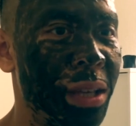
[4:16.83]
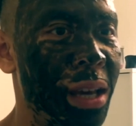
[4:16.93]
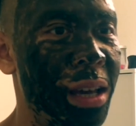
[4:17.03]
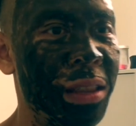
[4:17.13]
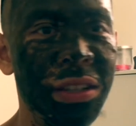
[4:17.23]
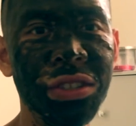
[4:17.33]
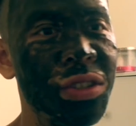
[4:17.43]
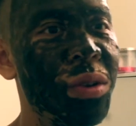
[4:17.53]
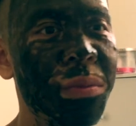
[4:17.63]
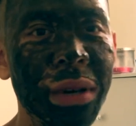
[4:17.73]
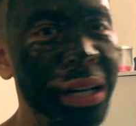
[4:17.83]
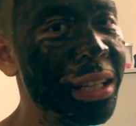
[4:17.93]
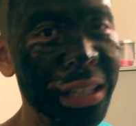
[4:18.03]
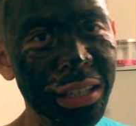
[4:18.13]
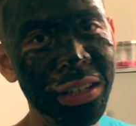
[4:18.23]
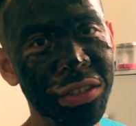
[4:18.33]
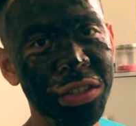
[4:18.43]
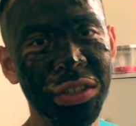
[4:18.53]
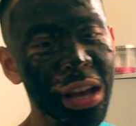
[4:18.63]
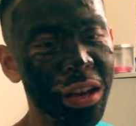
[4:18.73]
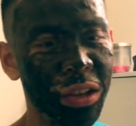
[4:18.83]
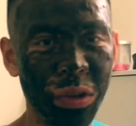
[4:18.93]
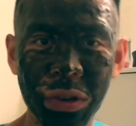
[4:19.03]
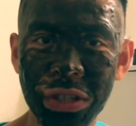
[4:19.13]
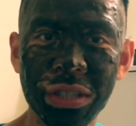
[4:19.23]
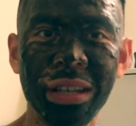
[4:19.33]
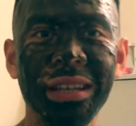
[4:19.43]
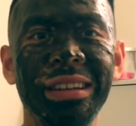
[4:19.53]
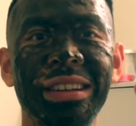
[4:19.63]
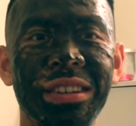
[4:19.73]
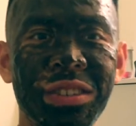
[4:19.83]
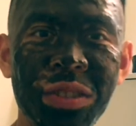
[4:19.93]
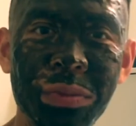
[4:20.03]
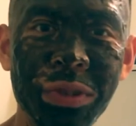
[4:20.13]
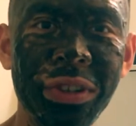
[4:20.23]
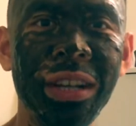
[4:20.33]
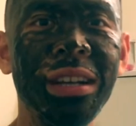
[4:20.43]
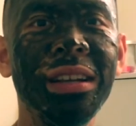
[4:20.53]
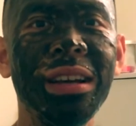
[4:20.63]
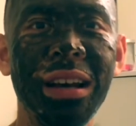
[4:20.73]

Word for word: okay? And there's no mud in here. It's just your shake, super green,